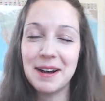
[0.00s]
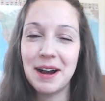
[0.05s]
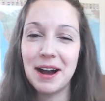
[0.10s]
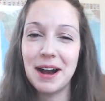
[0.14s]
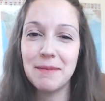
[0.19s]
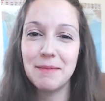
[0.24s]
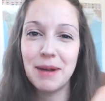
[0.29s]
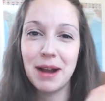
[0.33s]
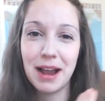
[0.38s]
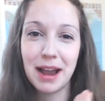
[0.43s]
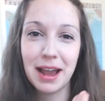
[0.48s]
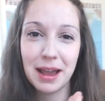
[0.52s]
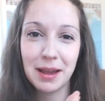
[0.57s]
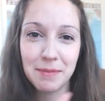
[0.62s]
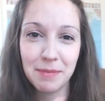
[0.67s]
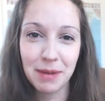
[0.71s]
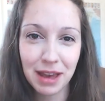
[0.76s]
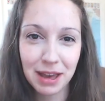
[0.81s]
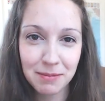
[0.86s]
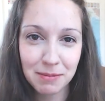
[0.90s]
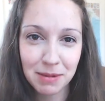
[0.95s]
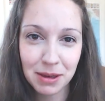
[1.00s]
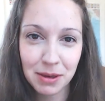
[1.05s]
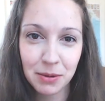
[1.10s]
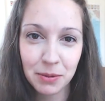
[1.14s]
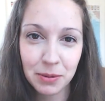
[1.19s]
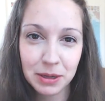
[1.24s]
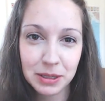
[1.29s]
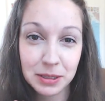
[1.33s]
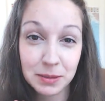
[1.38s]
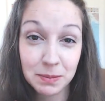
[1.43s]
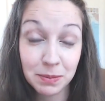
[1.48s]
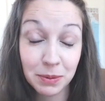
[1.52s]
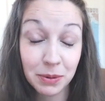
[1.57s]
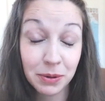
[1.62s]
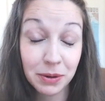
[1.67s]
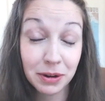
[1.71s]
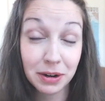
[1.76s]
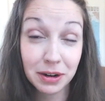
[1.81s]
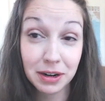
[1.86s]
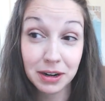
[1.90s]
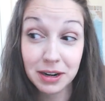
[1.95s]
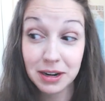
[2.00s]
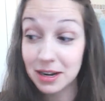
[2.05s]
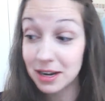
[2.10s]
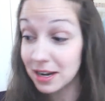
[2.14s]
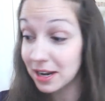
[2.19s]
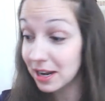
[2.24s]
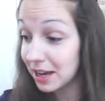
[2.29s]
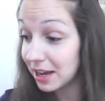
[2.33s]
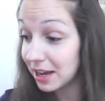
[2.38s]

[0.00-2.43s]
my baby was born